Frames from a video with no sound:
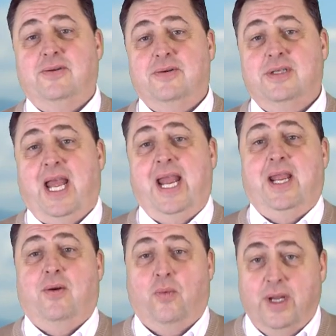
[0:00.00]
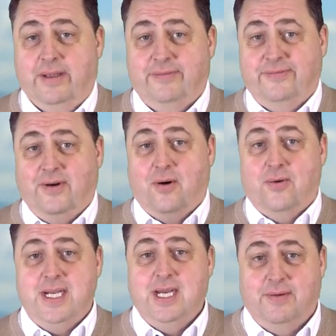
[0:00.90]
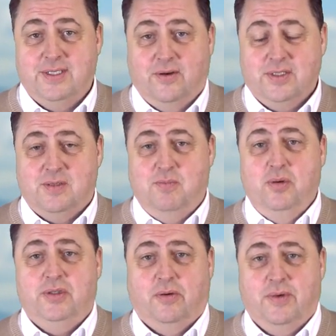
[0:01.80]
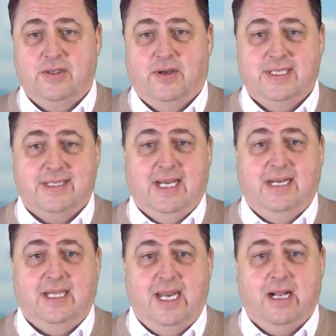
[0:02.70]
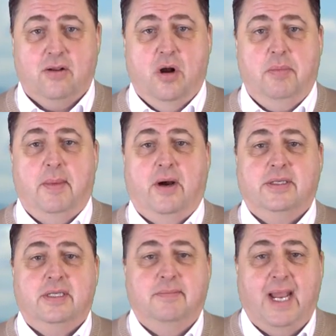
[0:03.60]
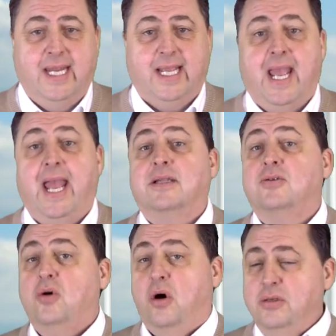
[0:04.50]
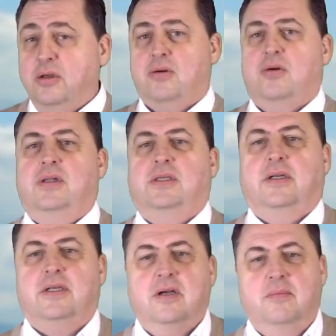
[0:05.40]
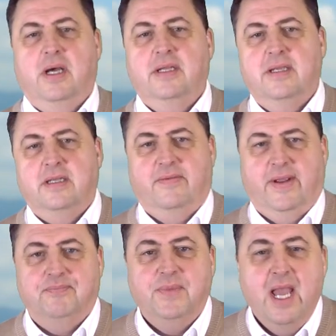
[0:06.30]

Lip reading: today with Aurania Resources, Bluestone Resources, Canada Nickel, Copper Mountain Mining and Condor Gold on Commodity-TV.